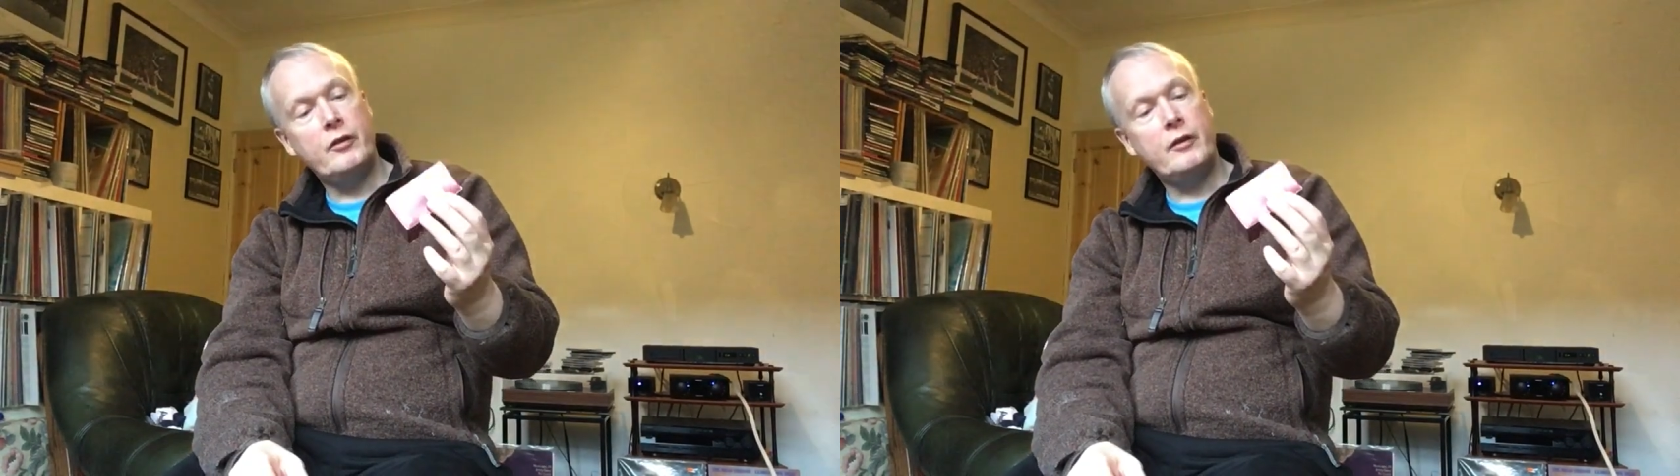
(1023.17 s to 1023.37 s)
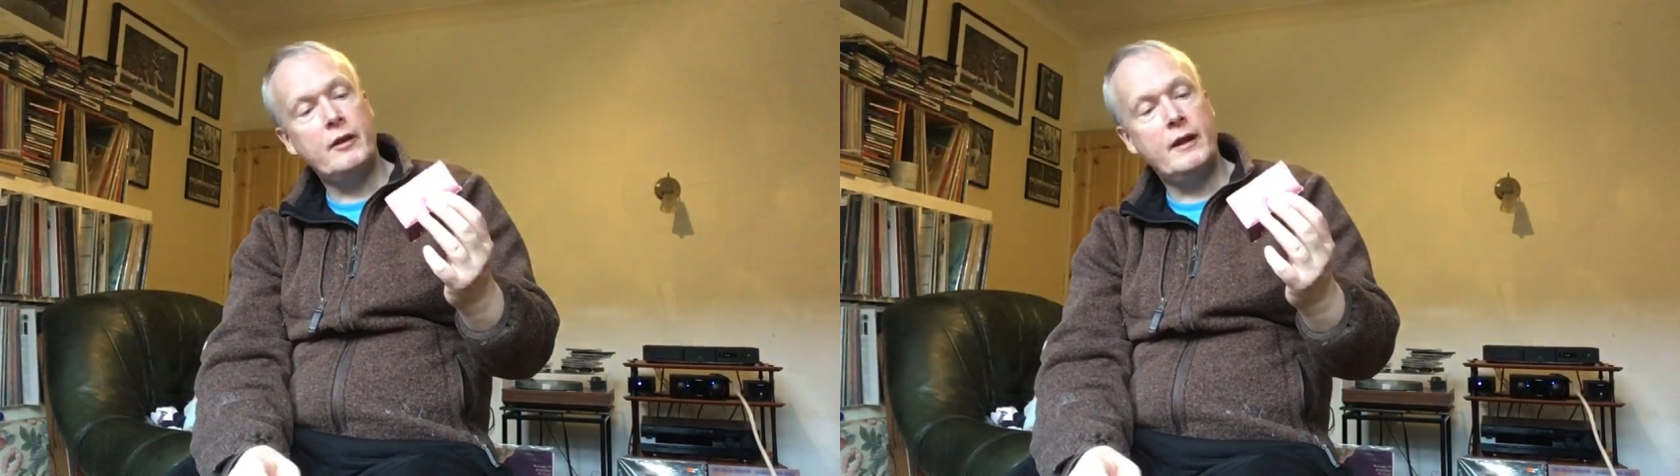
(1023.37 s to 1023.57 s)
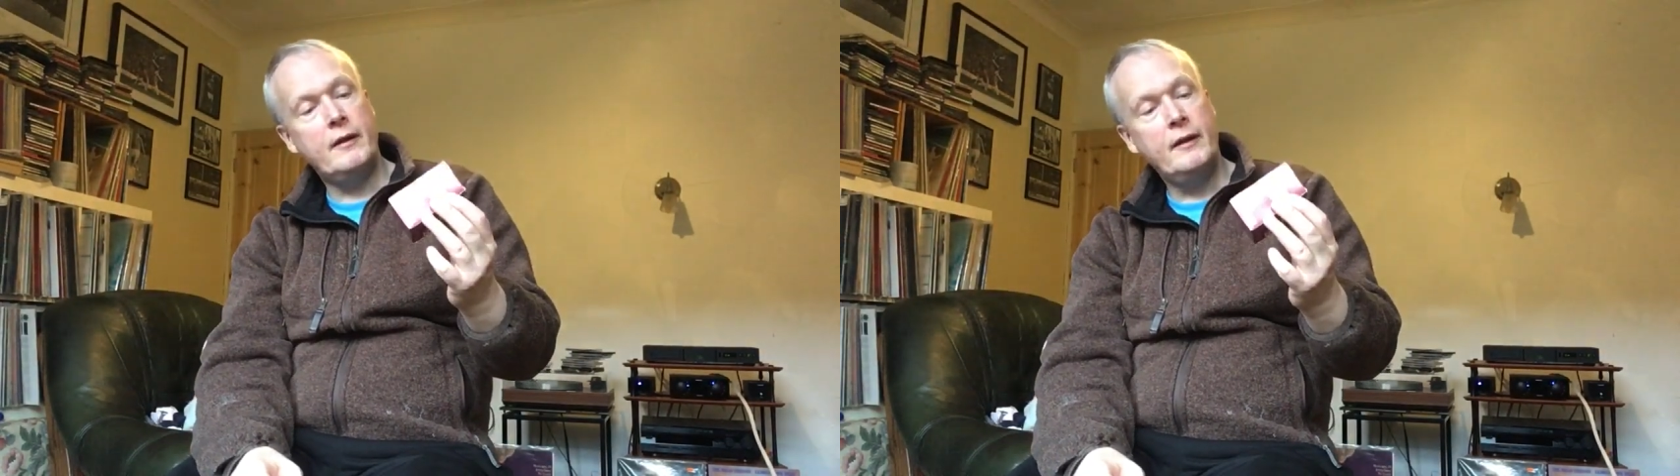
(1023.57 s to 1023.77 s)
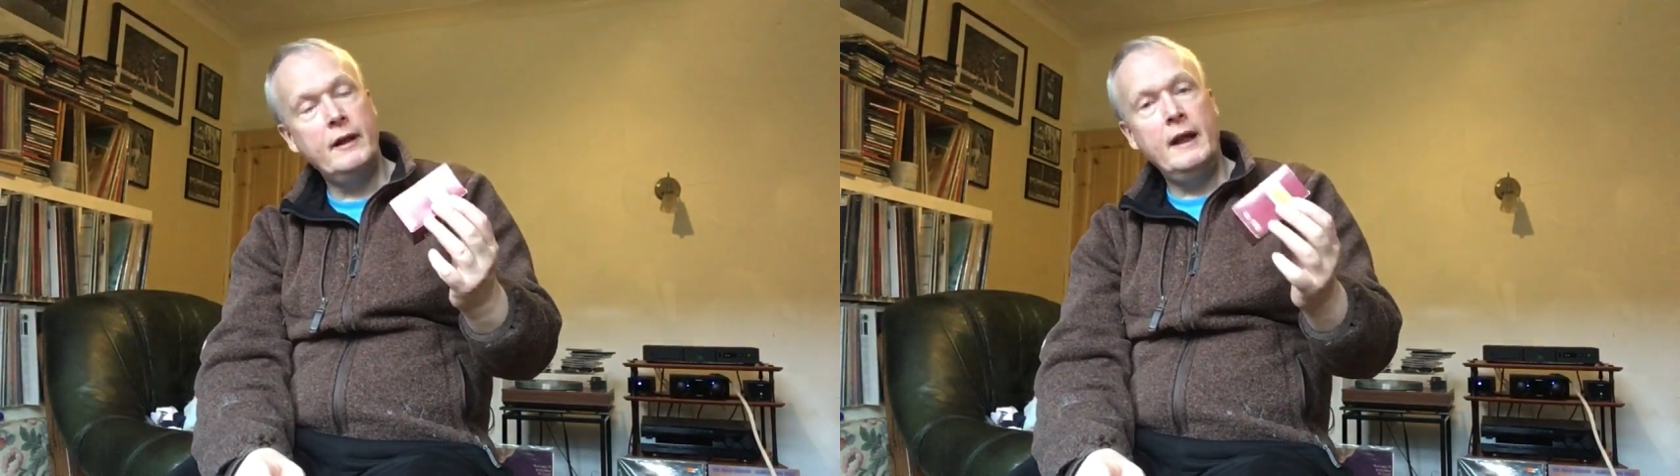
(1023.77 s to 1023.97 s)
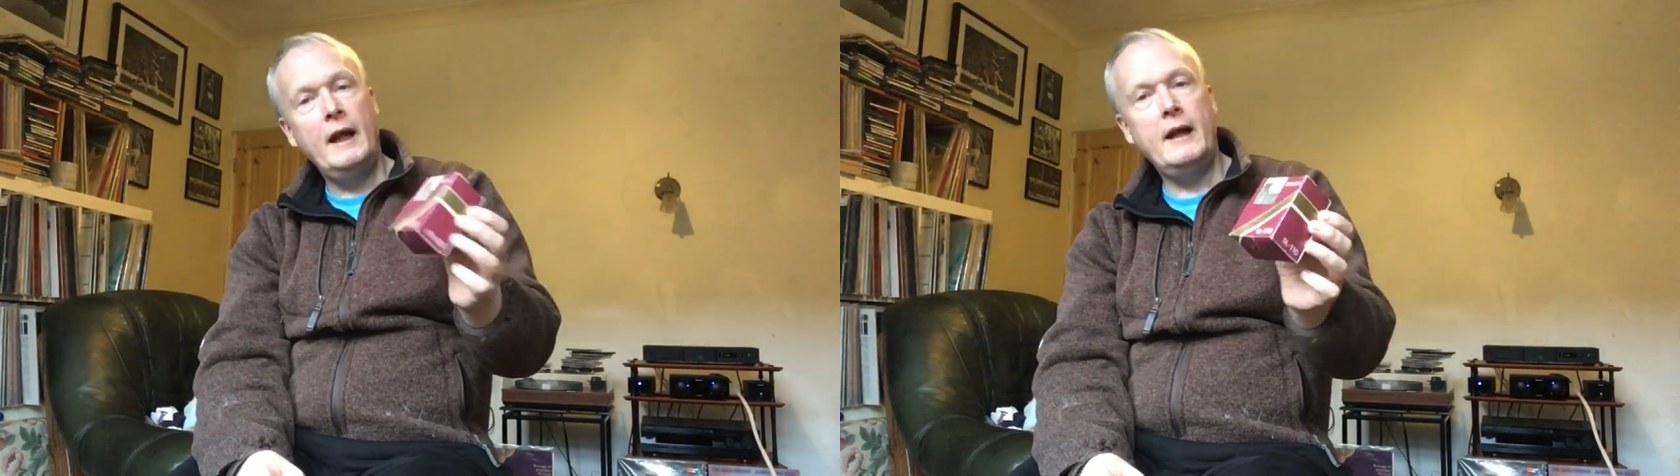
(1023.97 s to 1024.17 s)
and
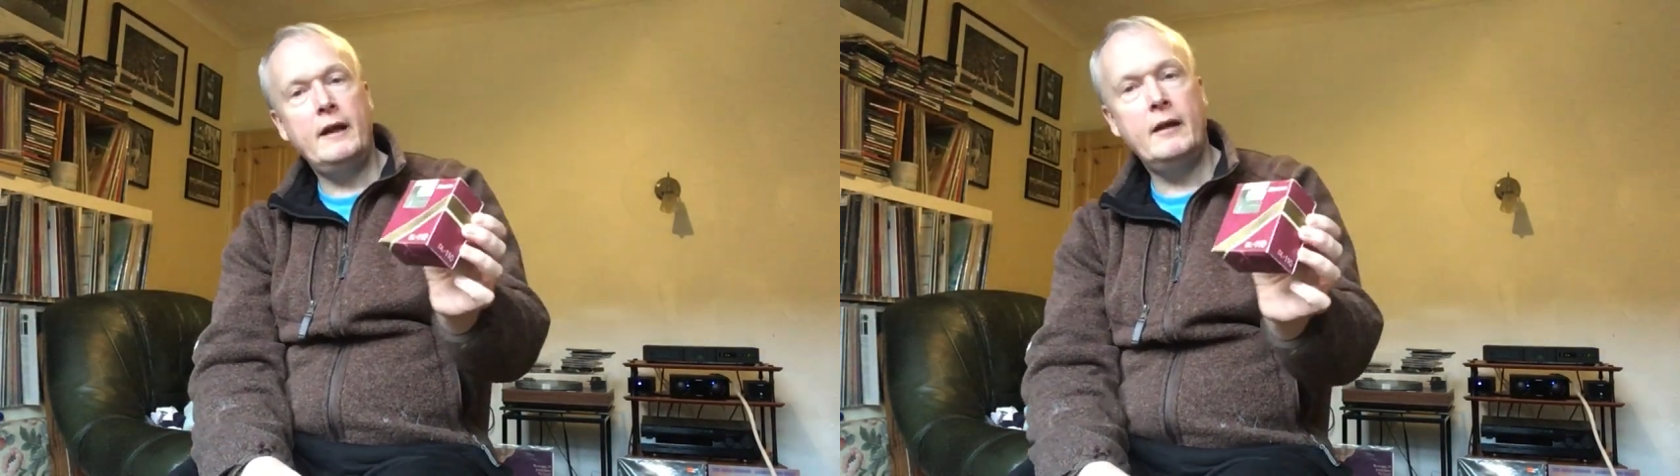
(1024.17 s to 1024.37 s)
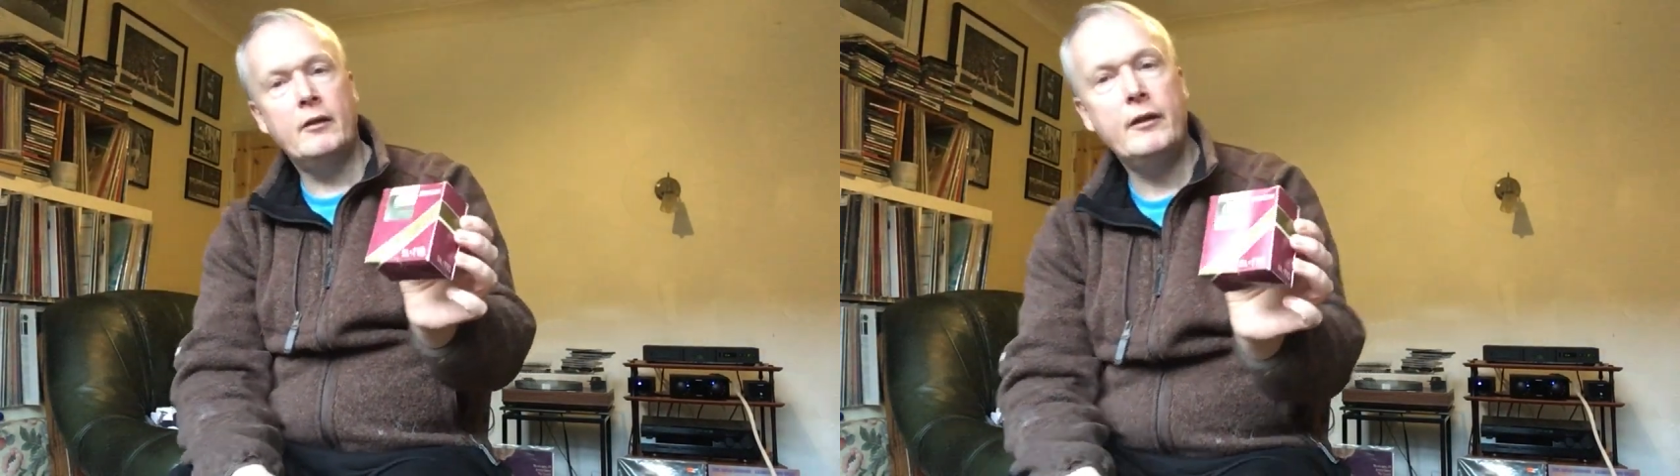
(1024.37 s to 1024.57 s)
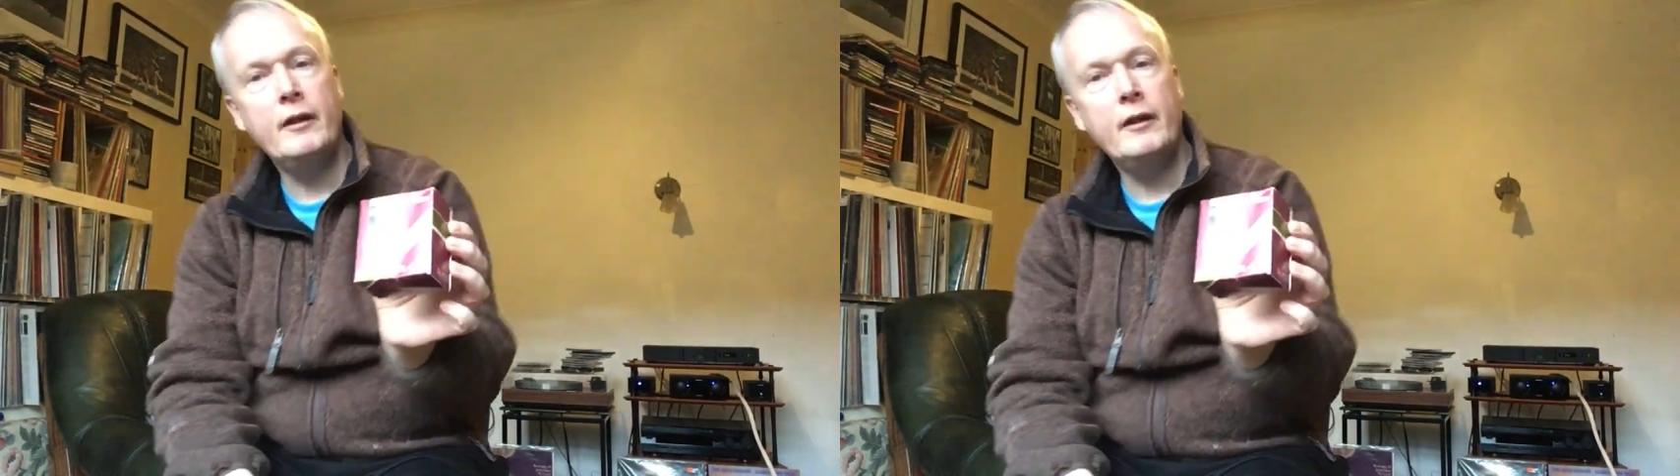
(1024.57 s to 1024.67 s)
if